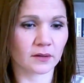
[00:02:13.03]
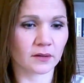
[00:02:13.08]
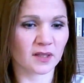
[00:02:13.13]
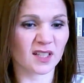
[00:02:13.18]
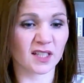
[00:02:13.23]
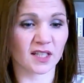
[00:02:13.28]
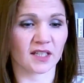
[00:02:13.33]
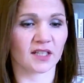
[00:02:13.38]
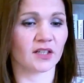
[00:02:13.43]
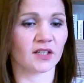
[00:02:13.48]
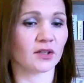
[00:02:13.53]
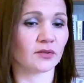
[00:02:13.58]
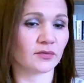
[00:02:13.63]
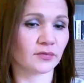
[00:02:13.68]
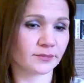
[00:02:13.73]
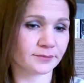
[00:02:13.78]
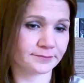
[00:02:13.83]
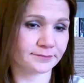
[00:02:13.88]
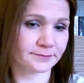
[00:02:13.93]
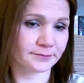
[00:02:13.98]
He'd had enough.
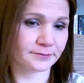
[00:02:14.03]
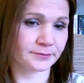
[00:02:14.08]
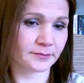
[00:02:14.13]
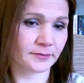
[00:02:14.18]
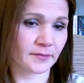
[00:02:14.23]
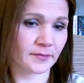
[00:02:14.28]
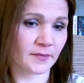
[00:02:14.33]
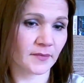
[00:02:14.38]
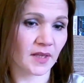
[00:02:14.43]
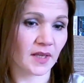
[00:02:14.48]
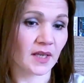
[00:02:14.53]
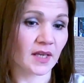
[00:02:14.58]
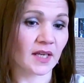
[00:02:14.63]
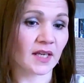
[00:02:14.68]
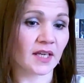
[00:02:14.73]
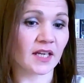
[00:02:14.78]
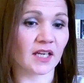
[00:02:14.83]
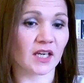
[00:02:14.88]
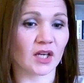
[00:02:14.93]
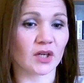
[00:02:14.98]

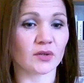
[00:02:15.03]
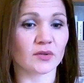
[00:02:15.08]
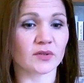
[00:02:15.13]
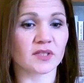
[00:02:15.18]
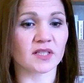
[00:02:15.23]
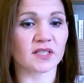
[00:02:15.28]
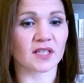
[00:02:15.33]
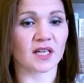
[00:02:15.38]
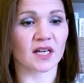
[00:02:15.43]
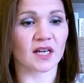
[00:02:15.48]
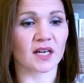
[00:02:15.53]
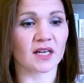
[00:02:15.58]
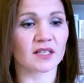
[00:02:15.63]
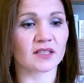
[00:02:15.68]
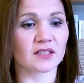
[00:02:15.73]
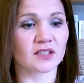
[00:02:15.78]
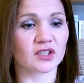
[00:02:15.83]
He closed his eyes